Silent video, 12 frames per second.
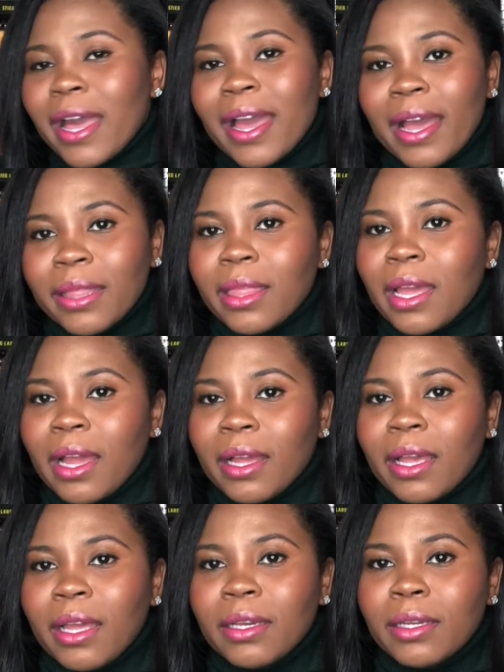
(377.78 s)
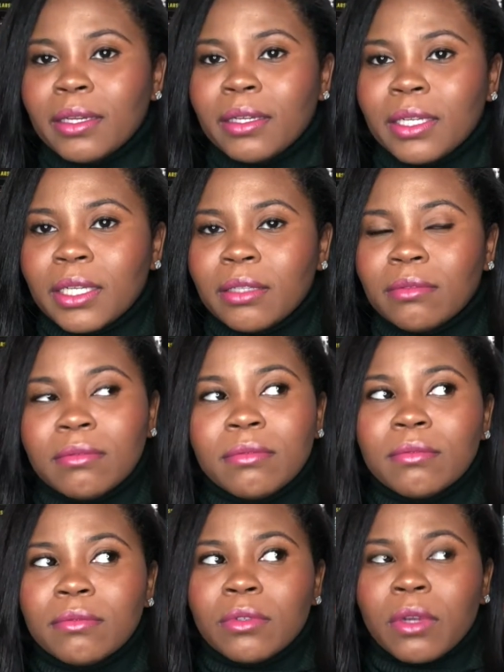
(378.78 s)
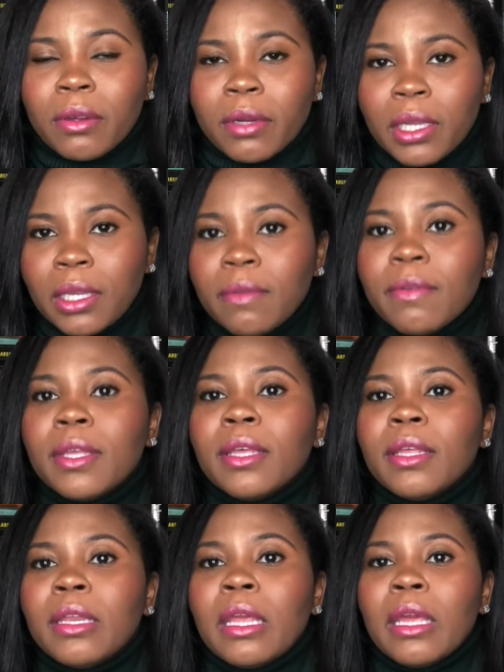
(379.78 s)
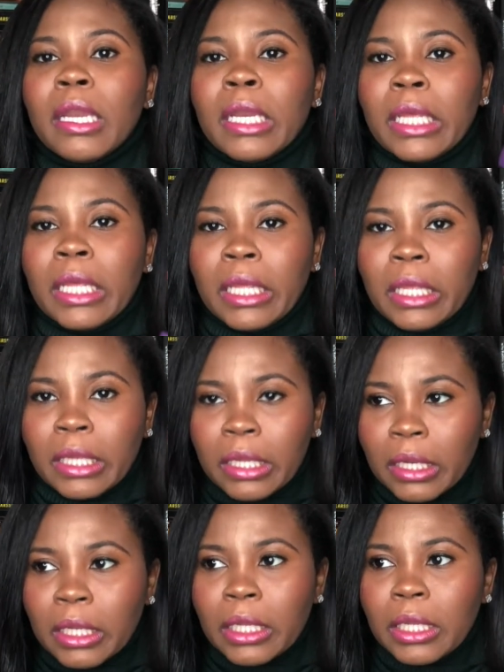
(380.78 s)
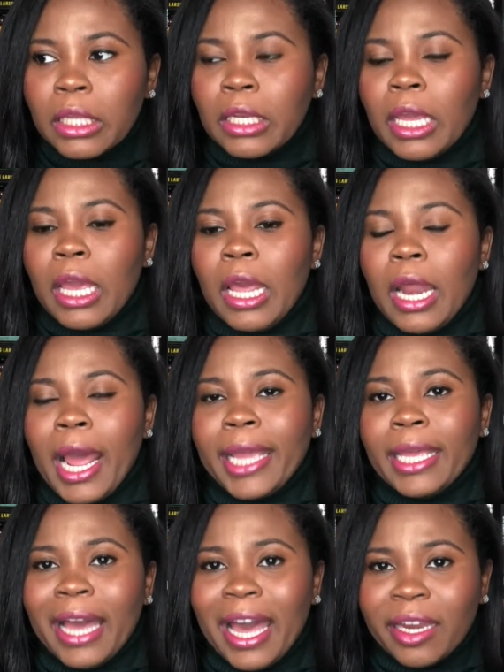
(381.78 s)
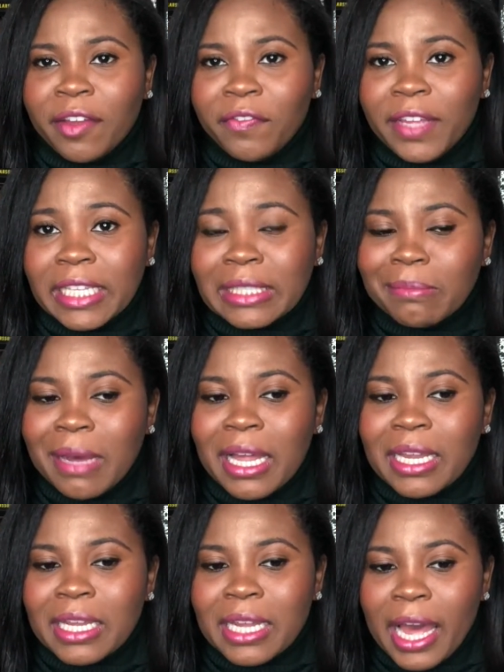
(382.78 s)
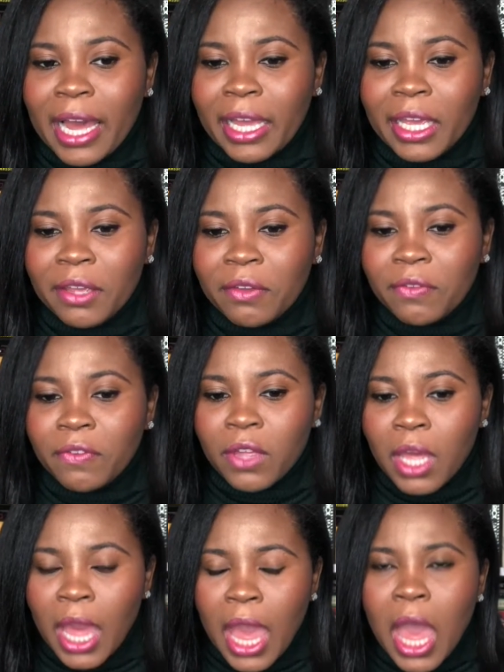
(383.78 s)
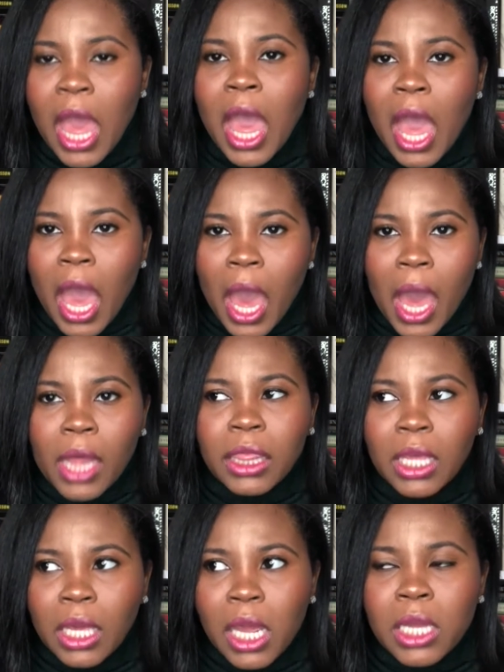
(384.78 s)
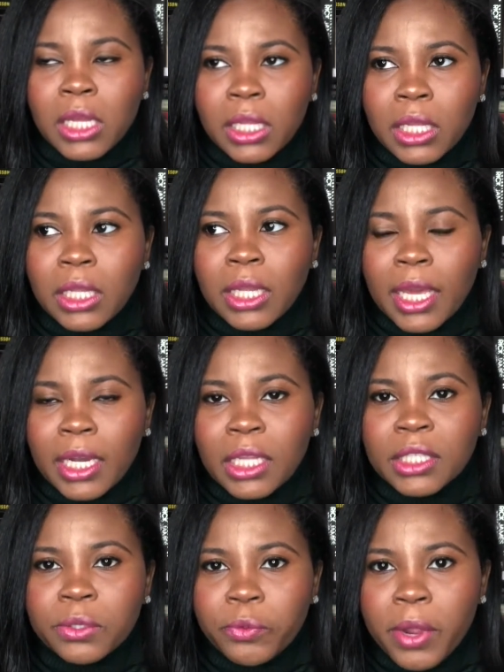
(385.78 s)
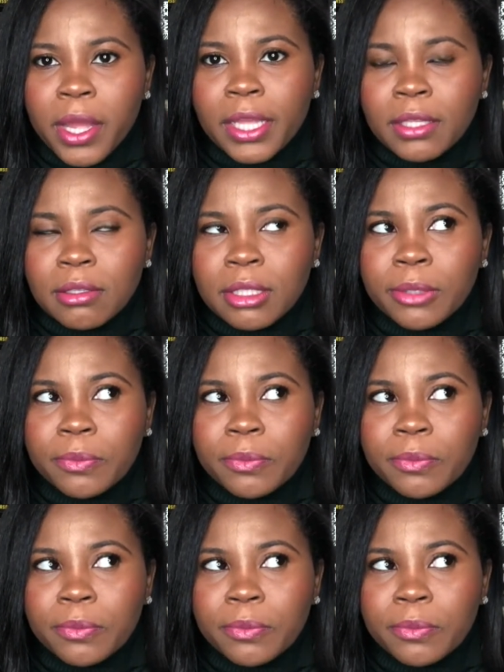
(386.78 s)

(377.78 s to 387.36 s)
after I got done grieving and healing and Ayana fixed my life, I think I could lay that to rest.